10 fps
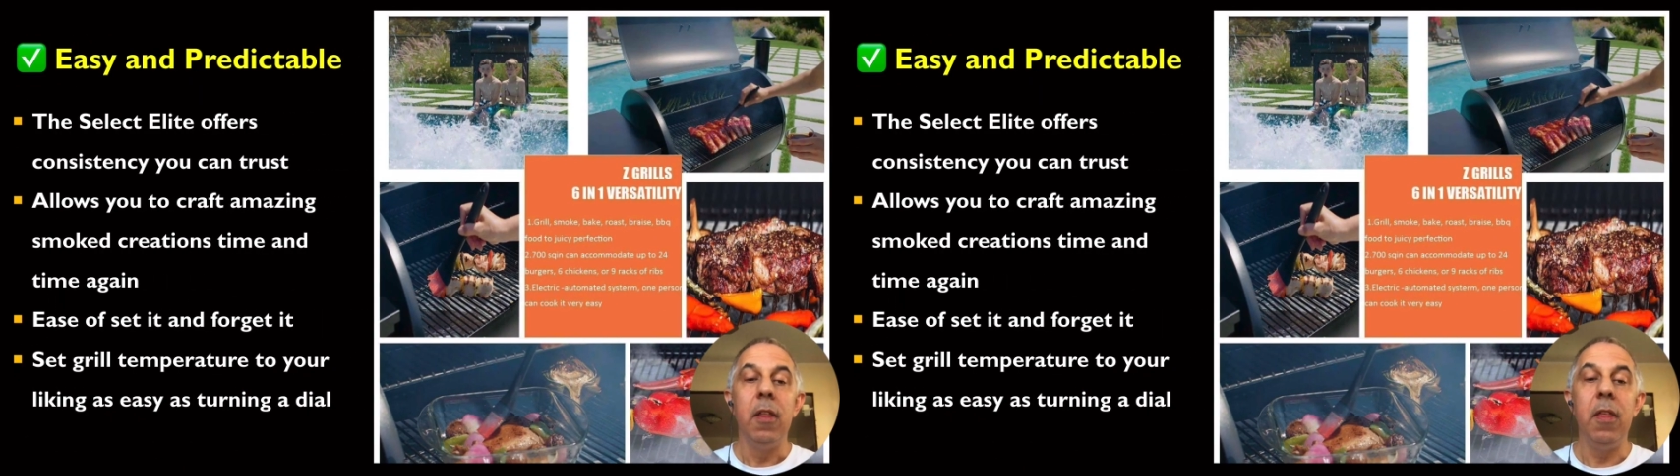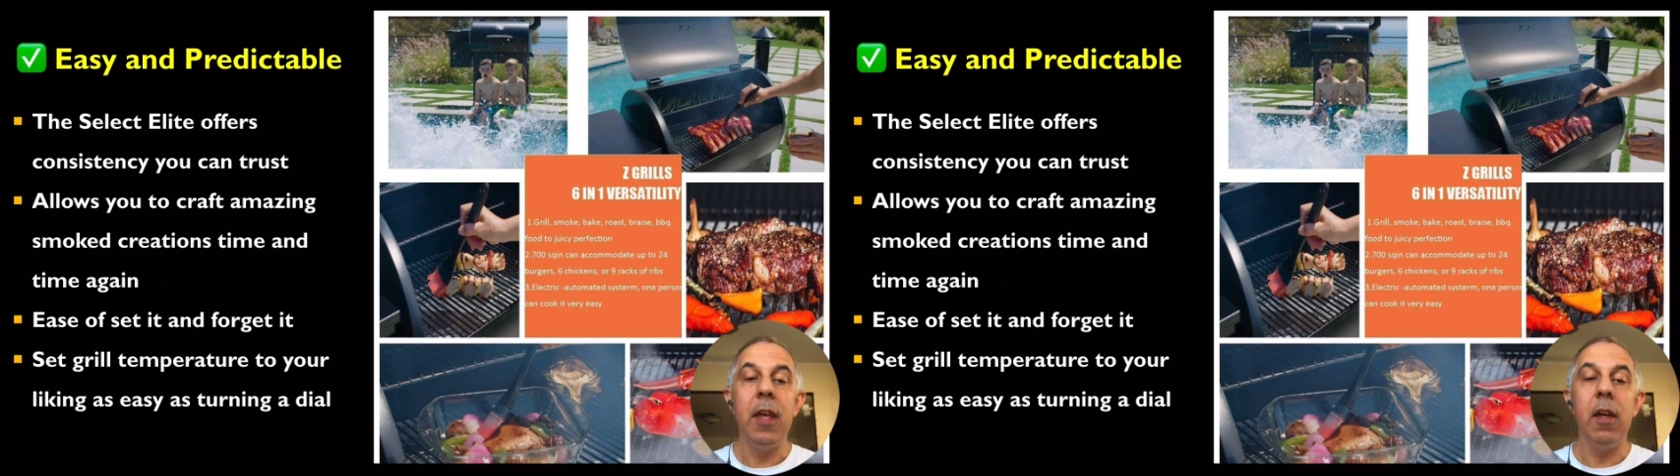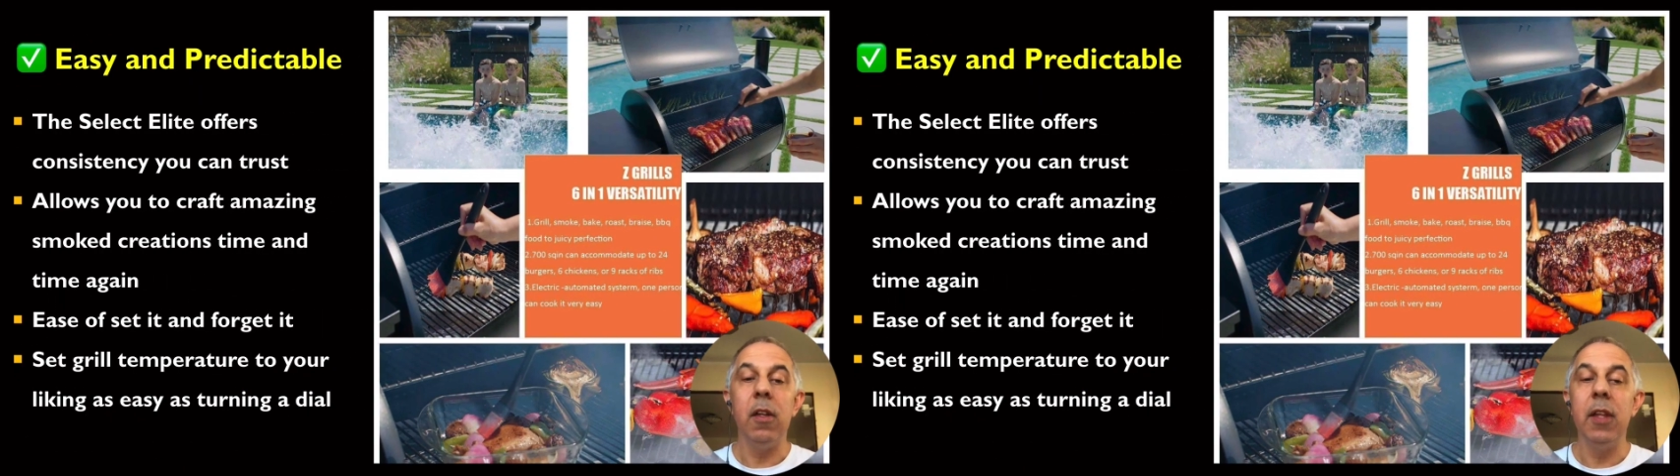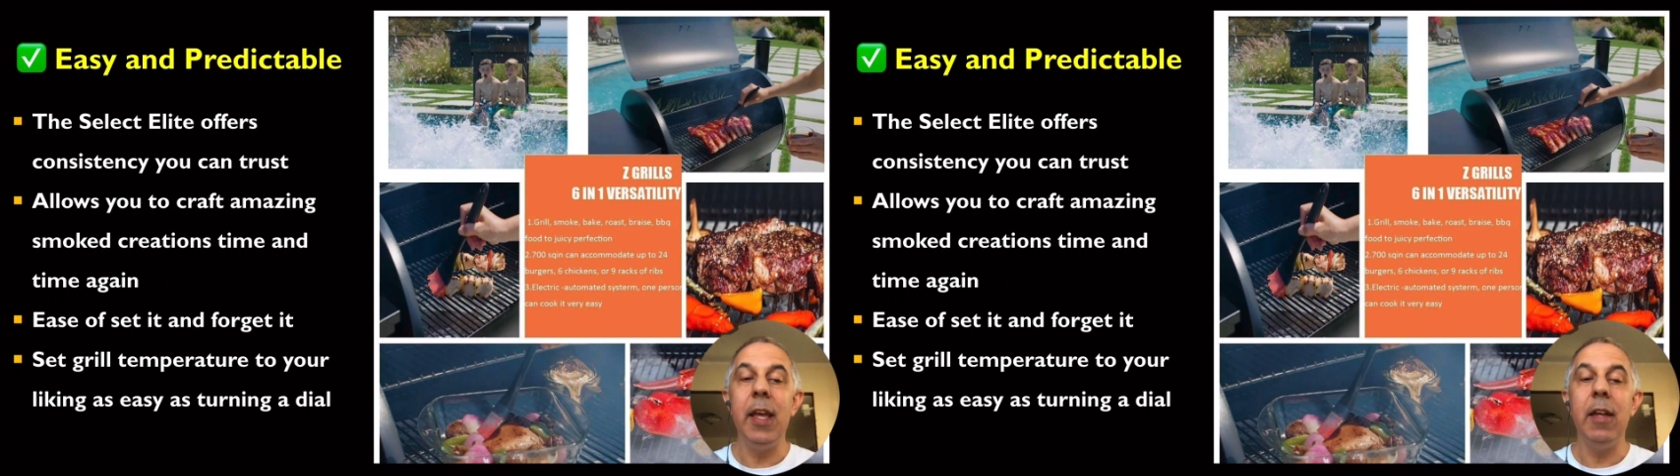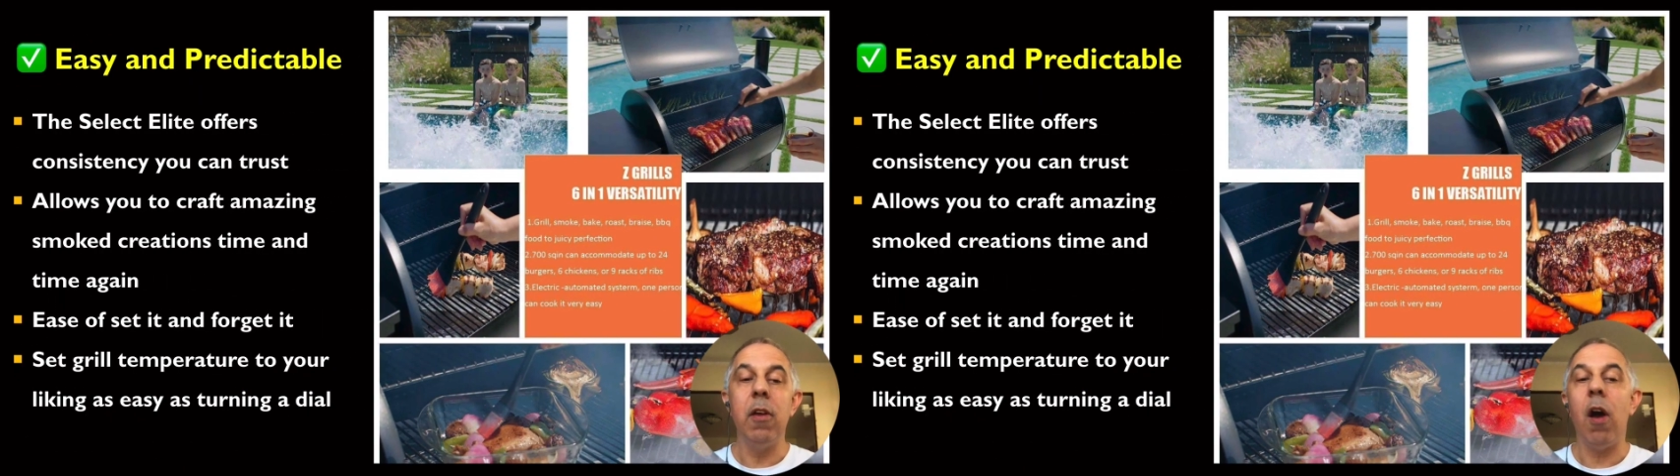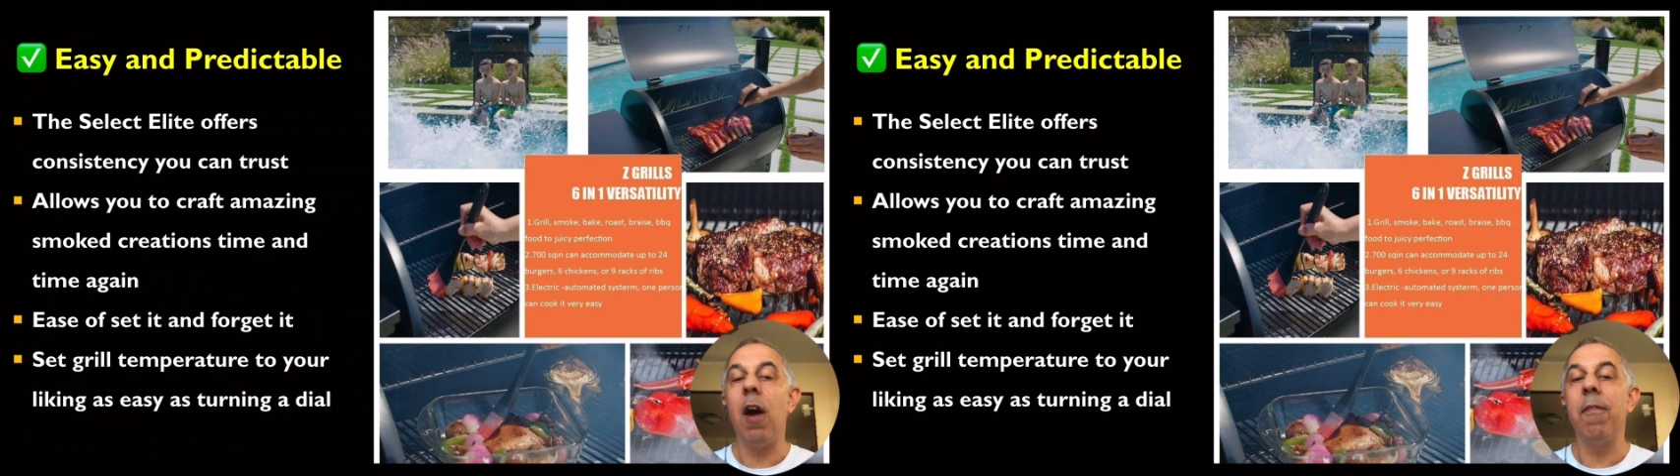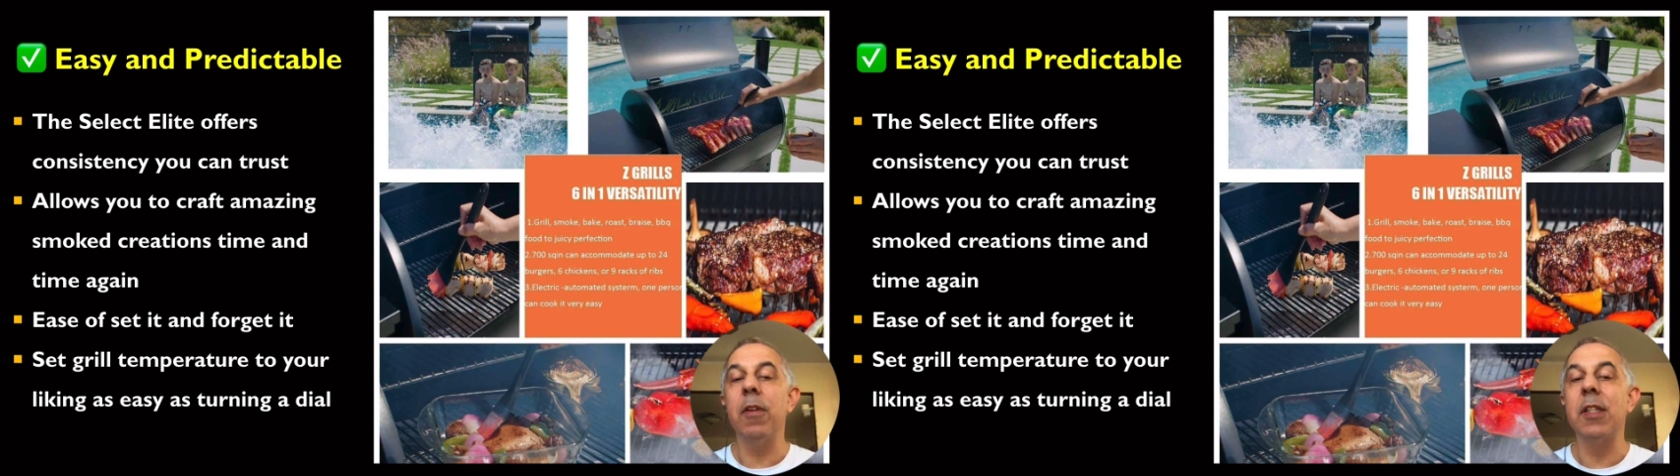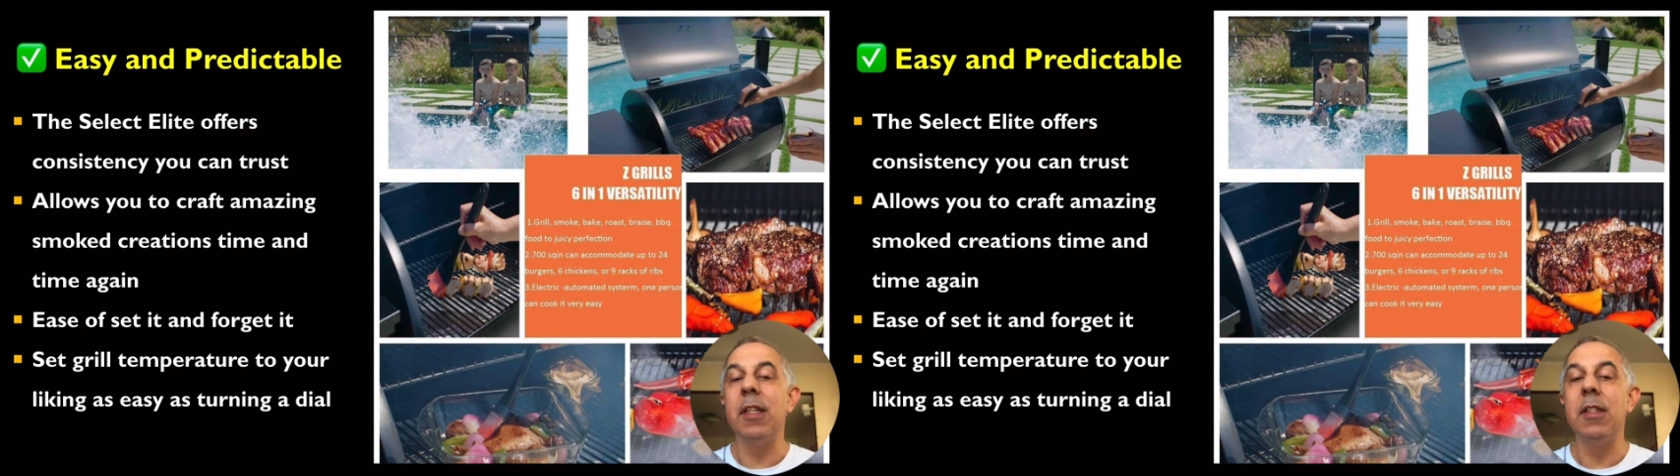the Elite
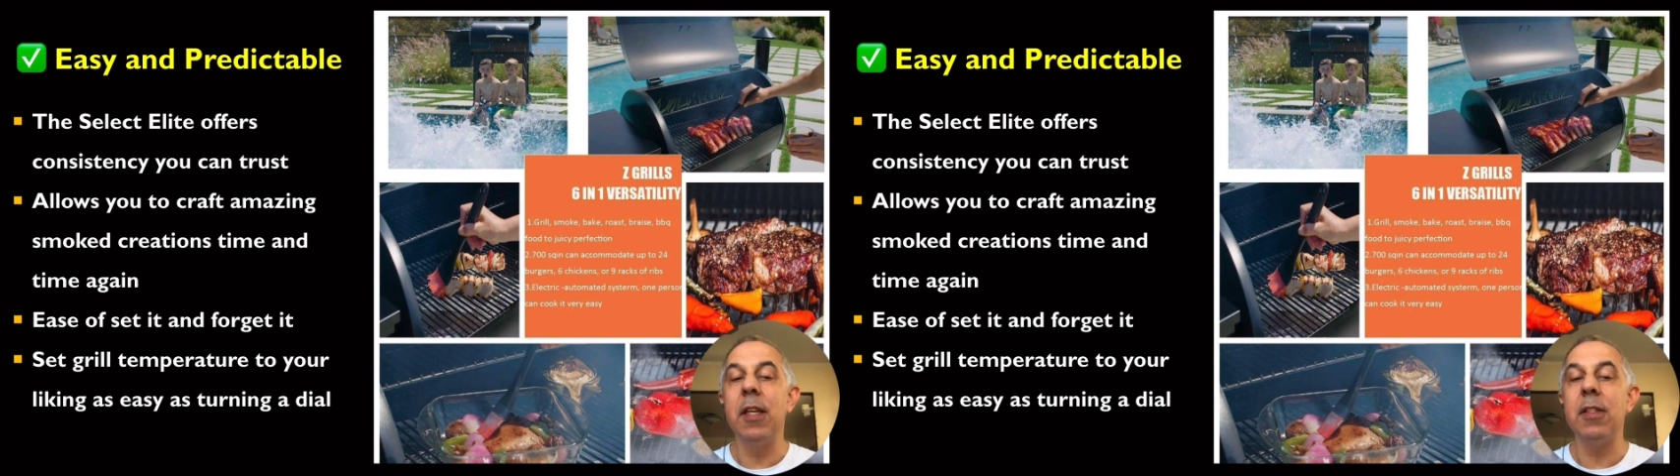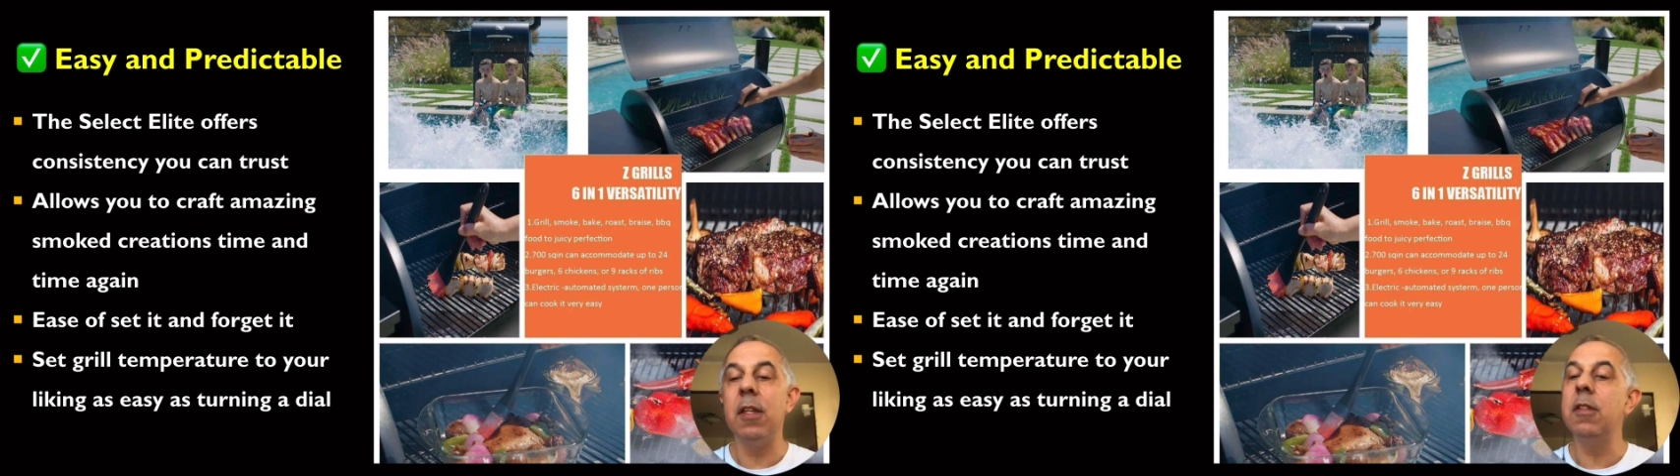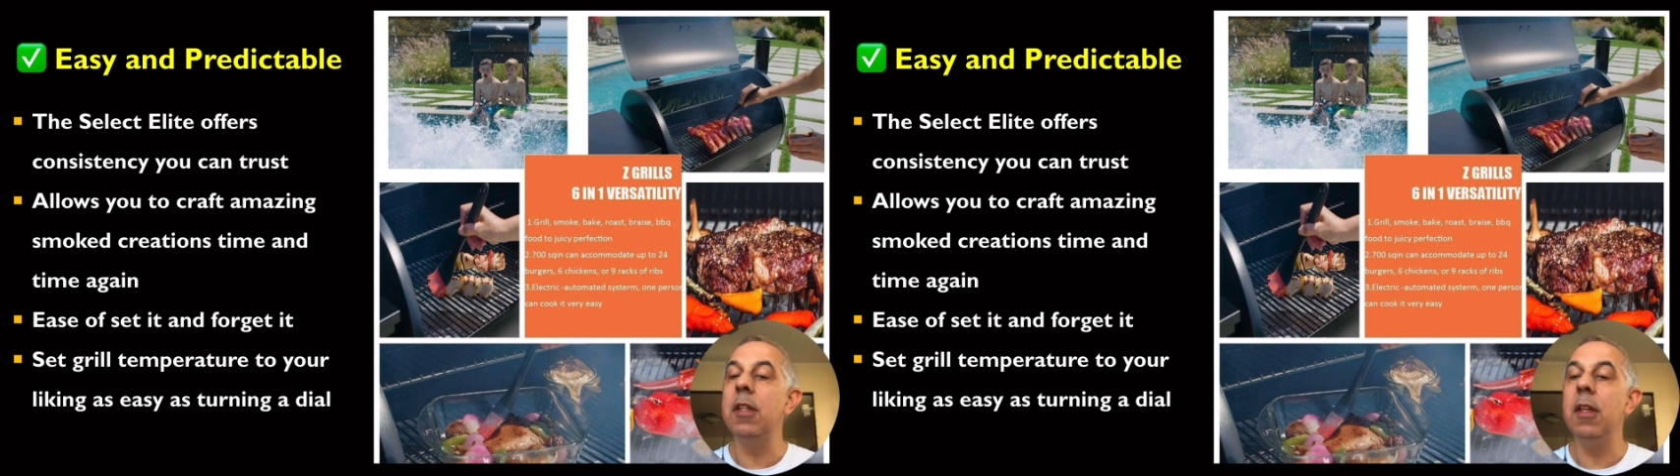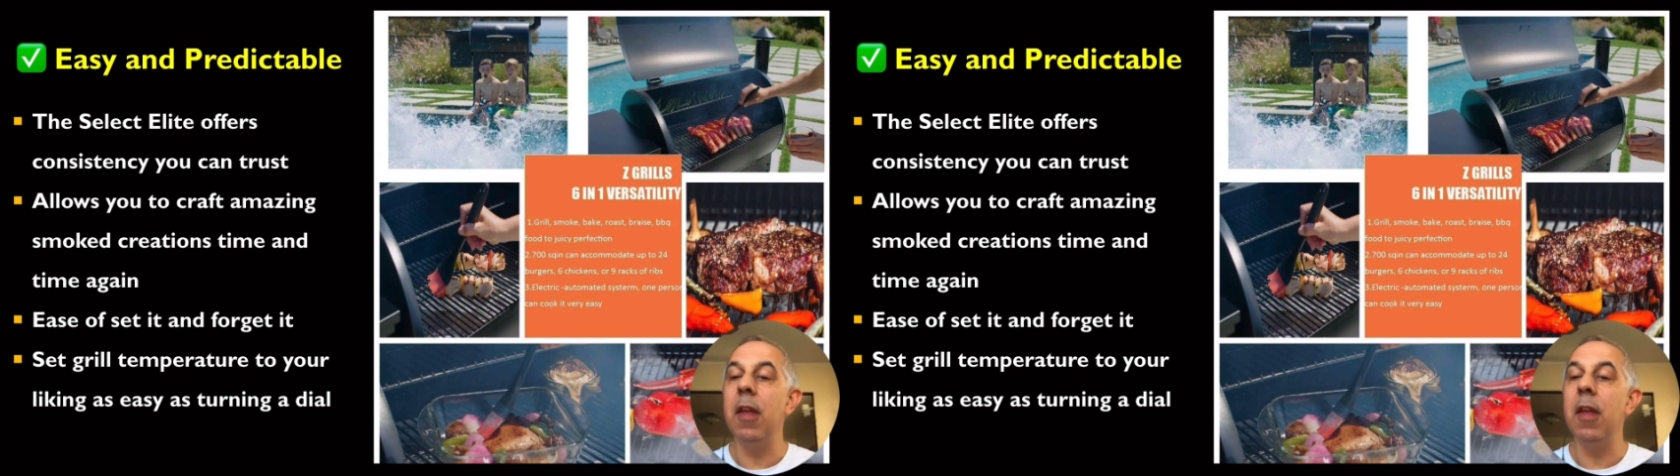offers consistency